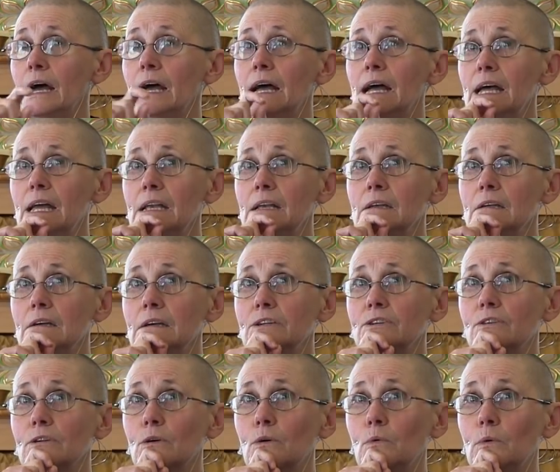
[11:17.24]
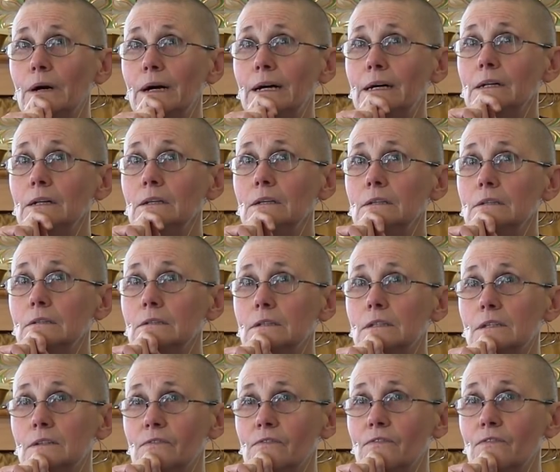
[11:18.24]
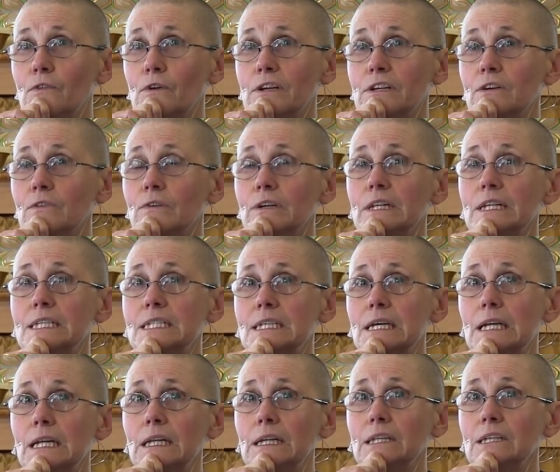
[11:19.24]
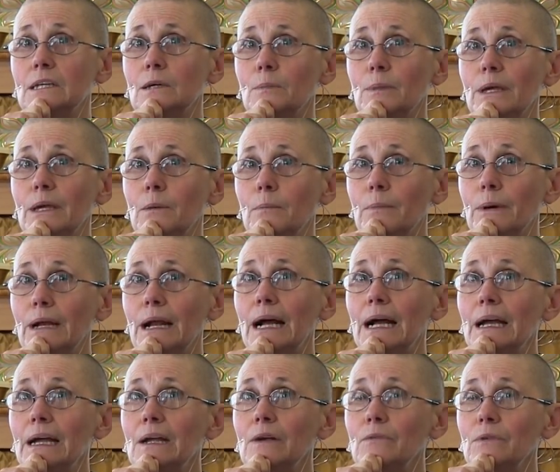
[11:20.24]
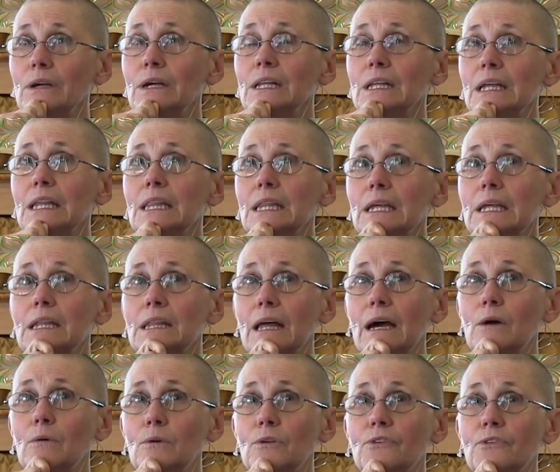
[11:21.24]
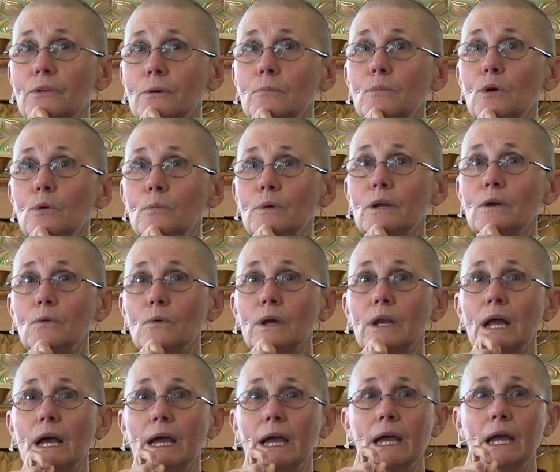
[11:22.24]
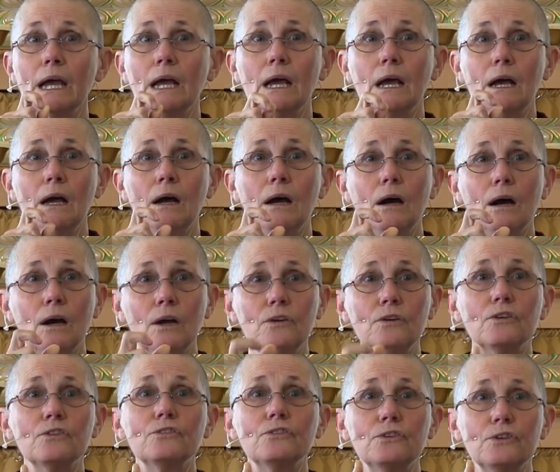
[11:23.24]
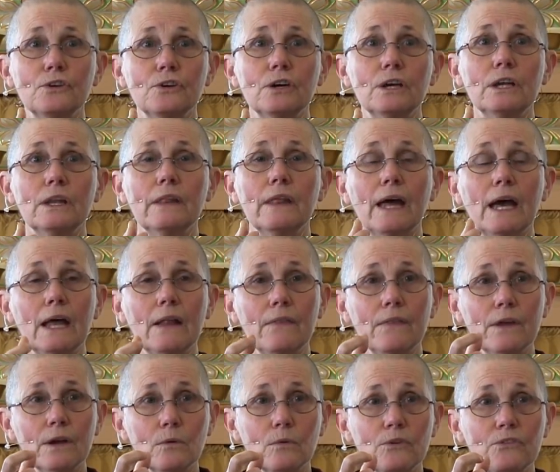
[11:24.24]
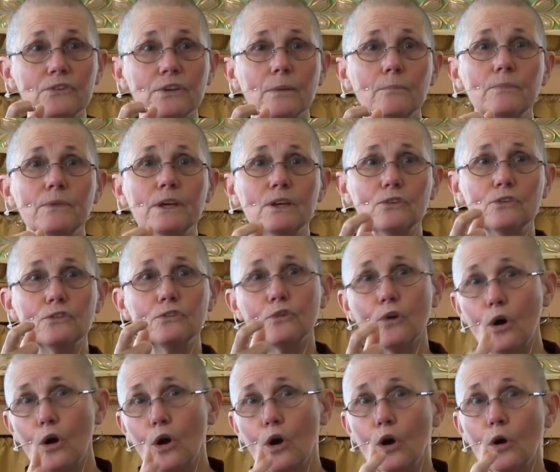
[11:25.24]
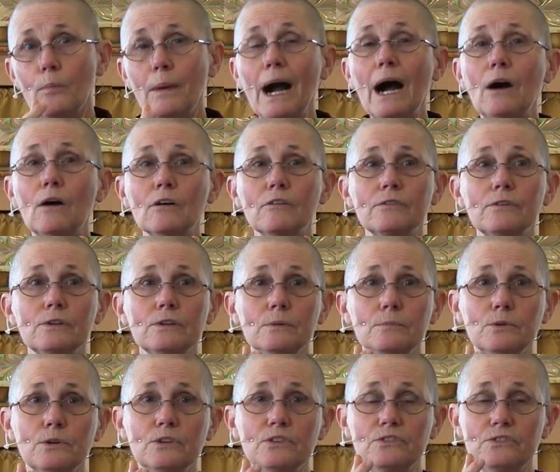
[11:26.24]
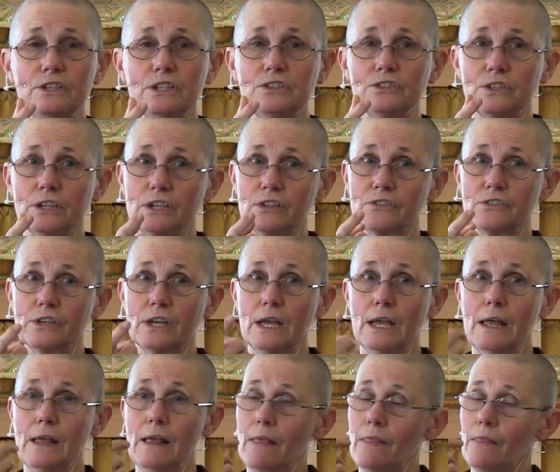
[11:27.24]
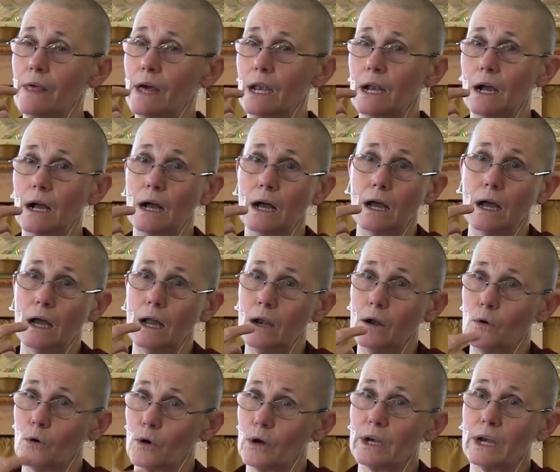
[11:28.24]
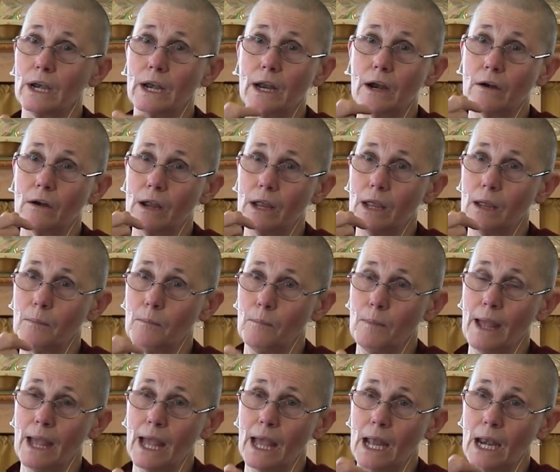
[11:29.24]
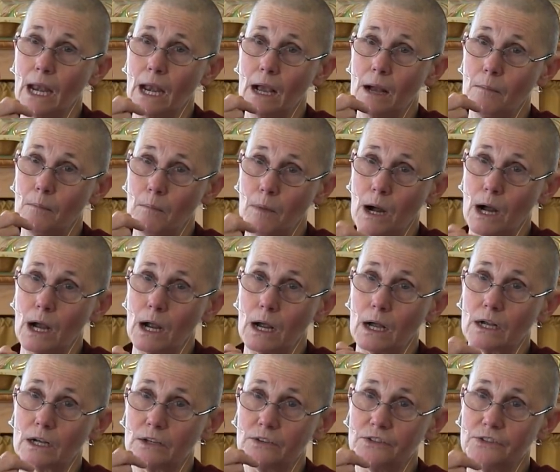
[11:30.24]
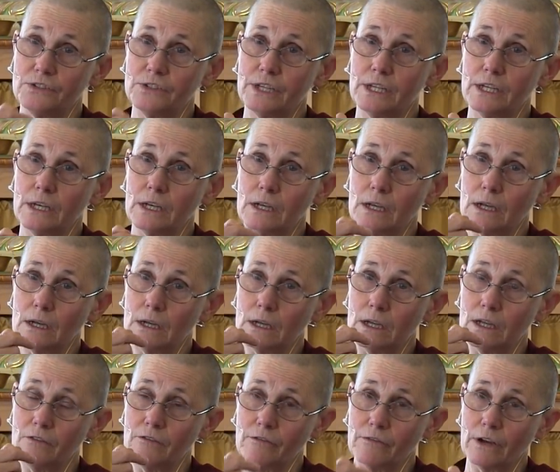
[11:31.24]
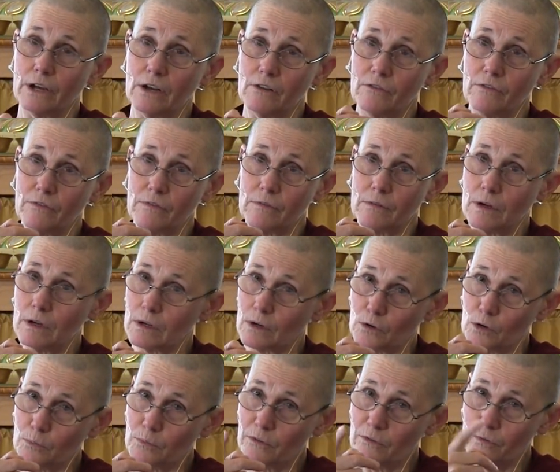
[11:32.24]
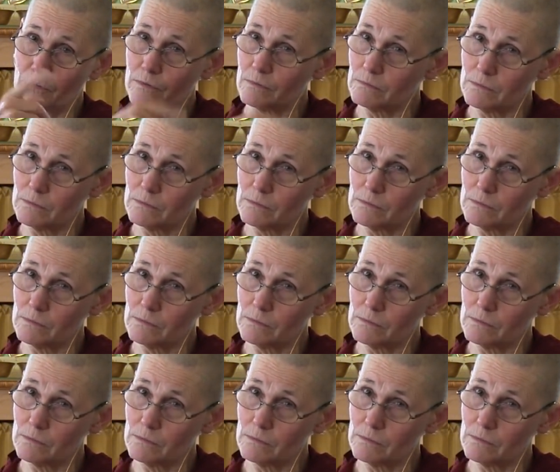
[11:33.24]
And it took a while for it to really settle into me. But I really think that was the moment when I understood that there was something so powerful in the Buddha's teachings that an ordinary man monk could sit in front of a group of